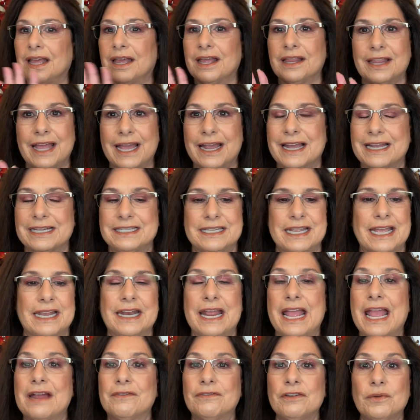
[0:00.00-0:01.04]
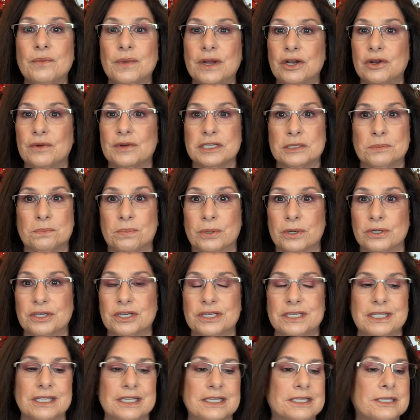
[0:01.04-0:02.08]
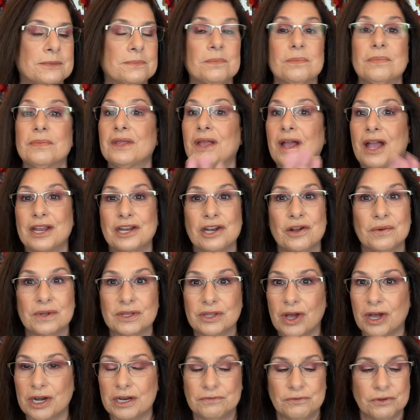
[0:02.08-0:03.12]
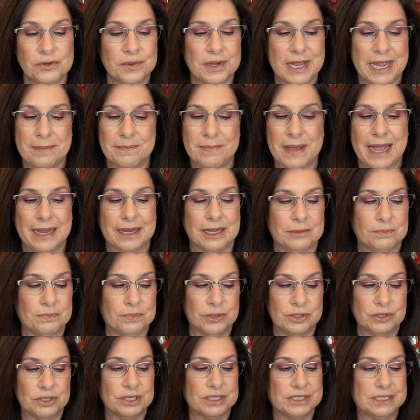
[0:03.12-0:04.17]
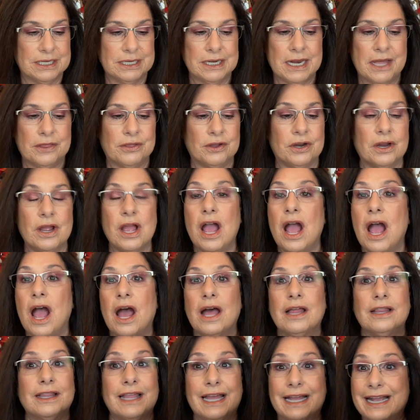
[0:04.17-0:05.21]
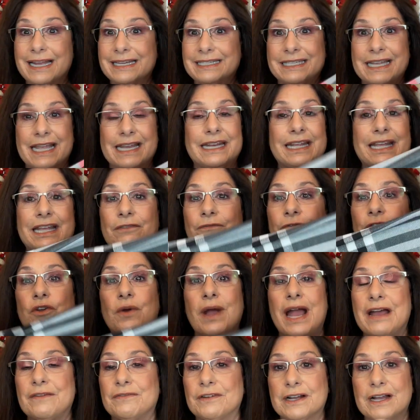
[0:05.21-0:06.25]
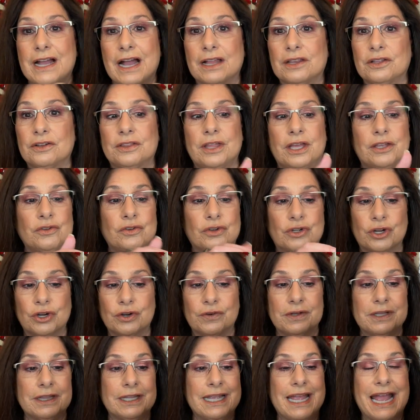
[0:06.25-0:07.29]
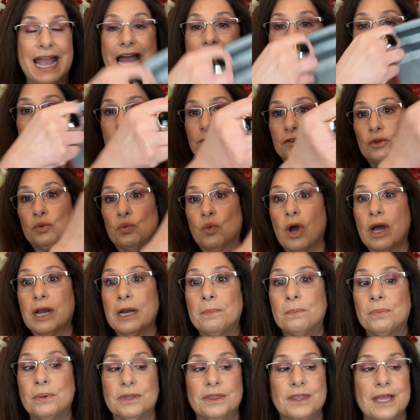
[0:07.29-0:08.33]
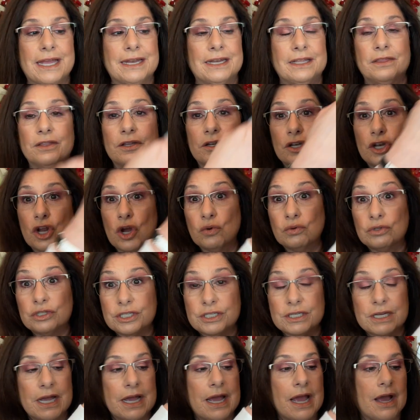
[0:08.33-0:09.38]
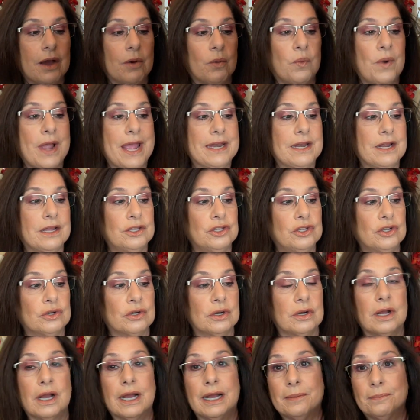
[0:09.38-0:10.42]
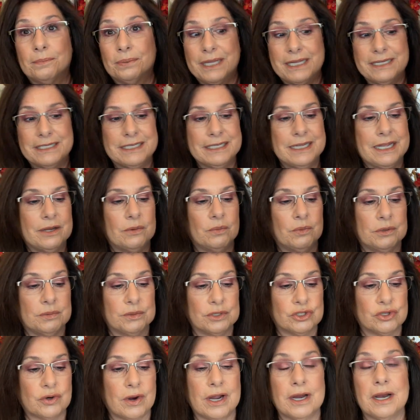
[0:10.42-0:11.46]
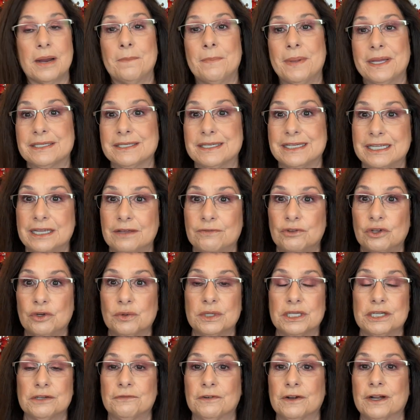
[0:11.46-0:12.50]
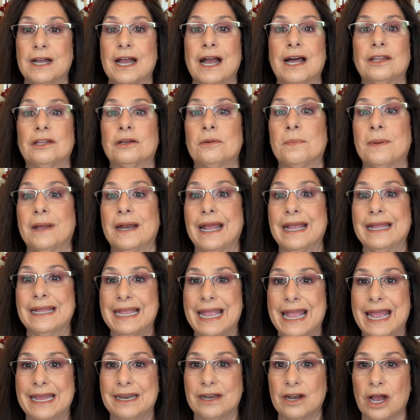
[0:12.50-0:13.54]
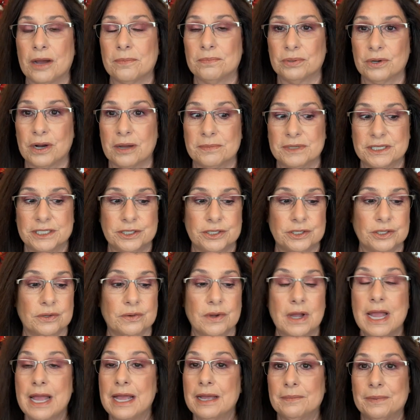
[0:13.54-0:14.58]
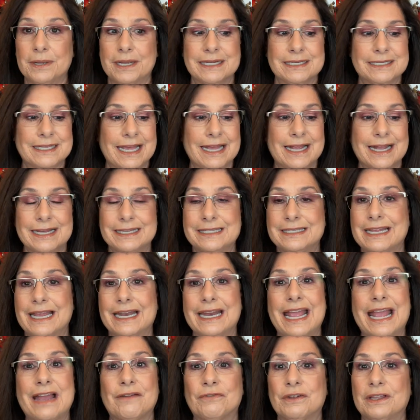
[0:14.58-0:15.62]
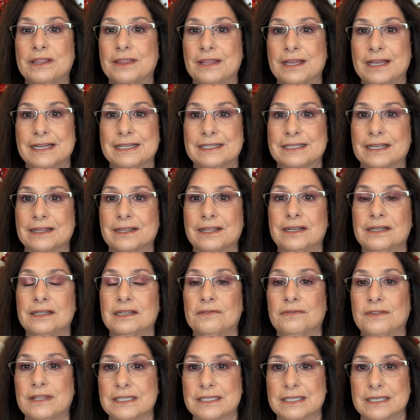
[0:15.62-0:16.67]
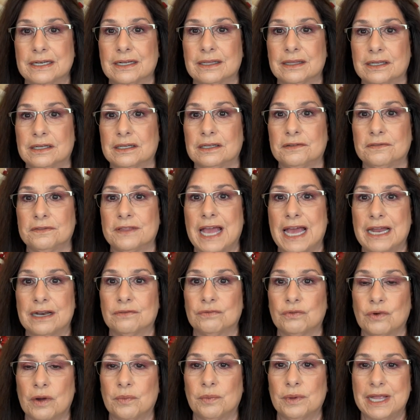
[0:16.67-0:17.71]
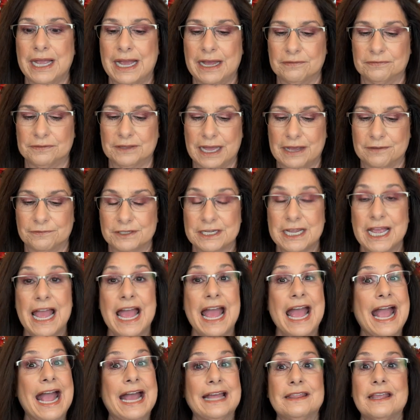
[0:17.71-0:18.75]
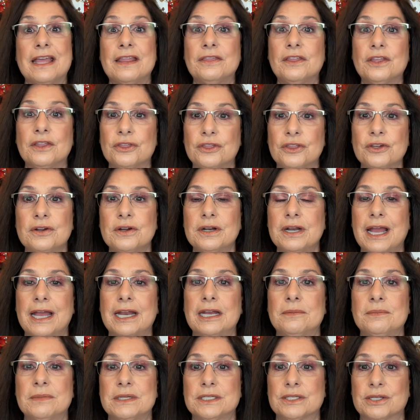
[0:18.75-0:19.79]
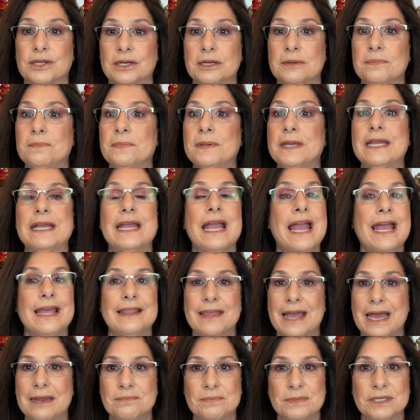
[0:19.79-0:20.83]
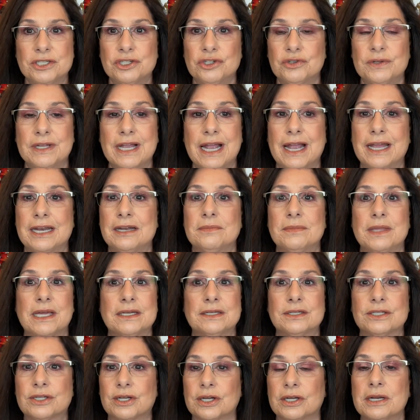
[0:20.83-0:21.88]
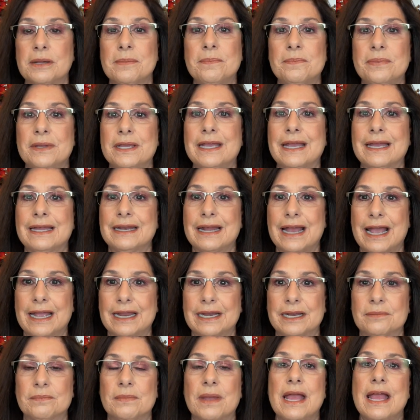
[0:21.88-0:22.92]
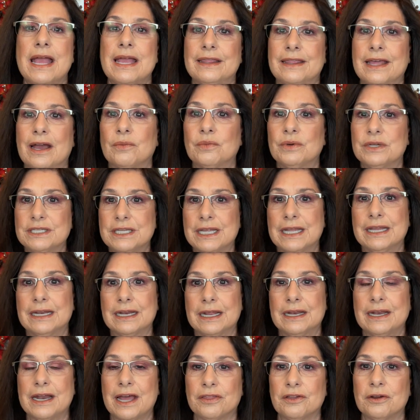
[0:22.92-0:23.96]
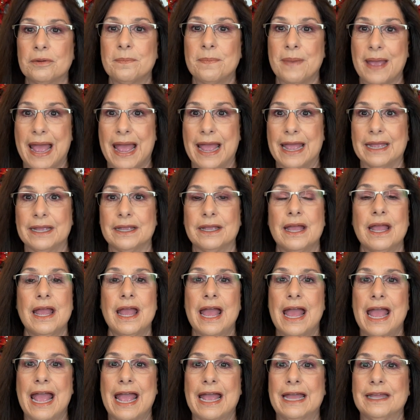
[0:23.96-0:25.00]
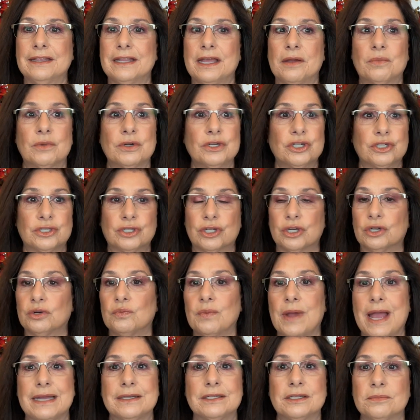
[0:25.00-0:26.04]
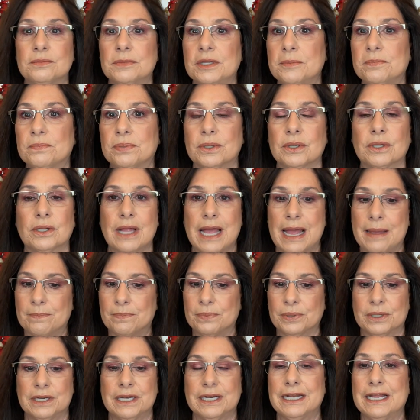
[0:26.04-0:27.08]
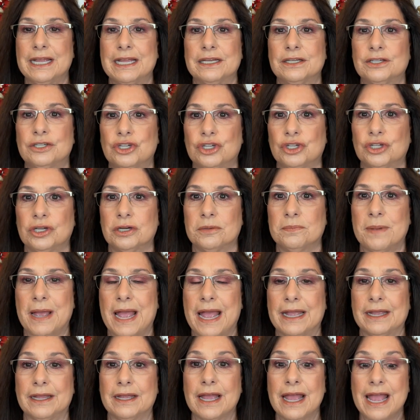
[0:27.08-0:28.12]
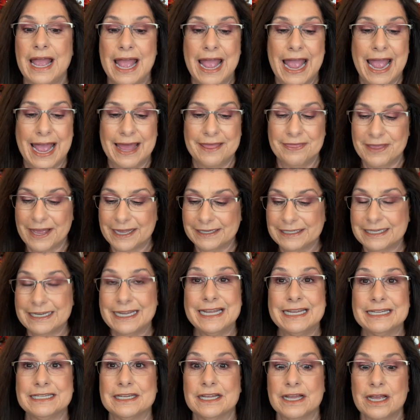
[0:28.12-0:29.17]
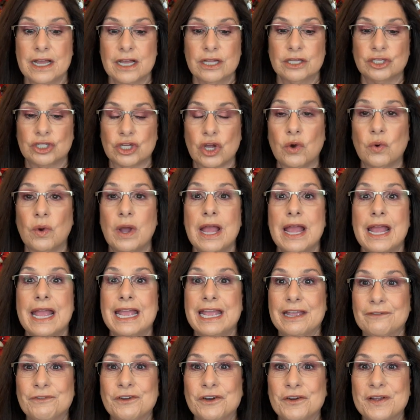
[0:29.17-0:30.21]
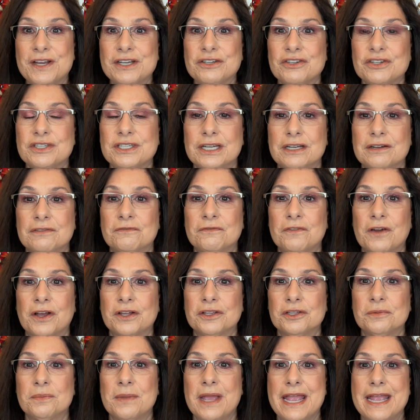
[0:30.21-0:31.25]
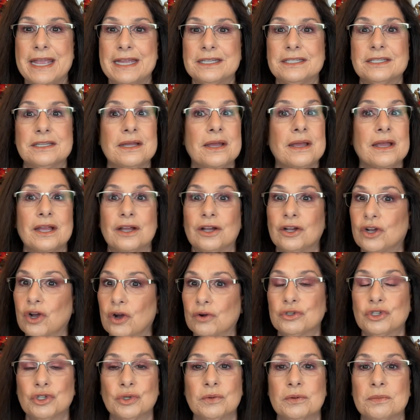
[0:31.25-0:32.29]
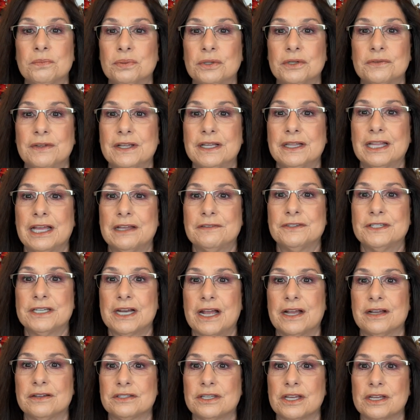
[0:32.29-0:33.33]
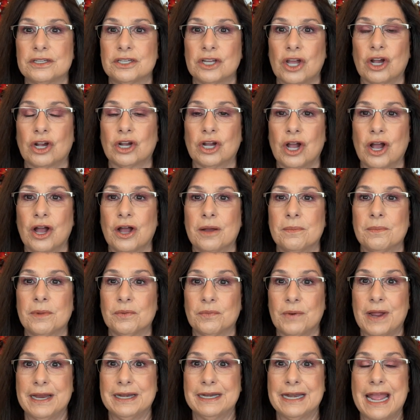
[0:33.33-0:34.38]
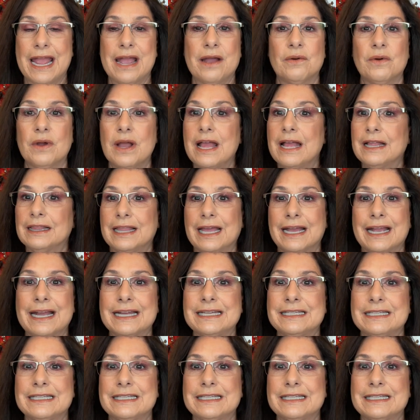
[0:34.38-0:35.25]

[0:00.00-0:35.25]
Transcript: like I said, everyone who has purchased this, I know a lot of you came back and purchased another. Like I said, if you have a color that you currently have, if you wanna put that in the notes when you're uh, placing it, we will try our best to give you a different color, but I cannot promise you because like I said, everything is a little of this and a little of that of what we have left. And then the third item is gonna be that mystery item that is gonna be an item that was in another bag. And then we're just gonna randomly pull and put it into your bag. And that's it. So if you're interested in volume eight, go to improvinglifestyles.com right now. Like I